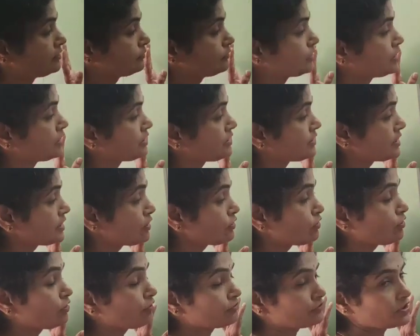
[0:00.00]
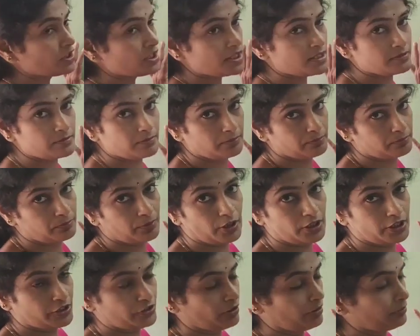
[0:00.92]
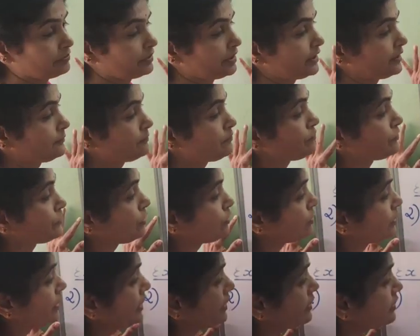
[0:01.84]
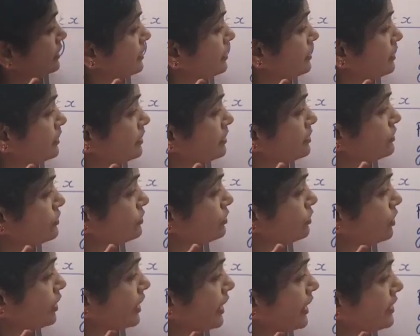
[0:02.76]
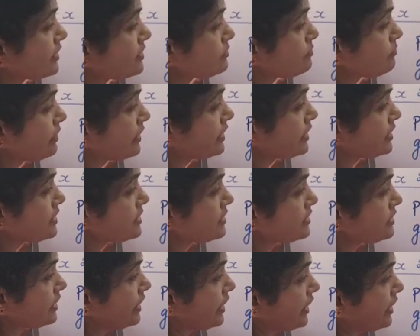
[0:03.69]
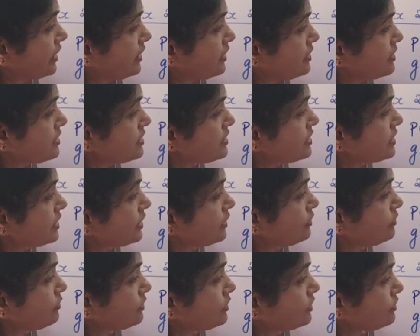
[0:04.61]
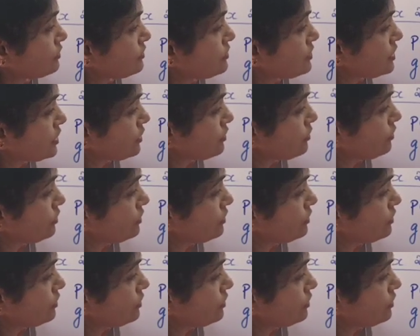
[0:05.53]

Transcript: 0 of this polynomial. Okay. So x minus a is equal to 0.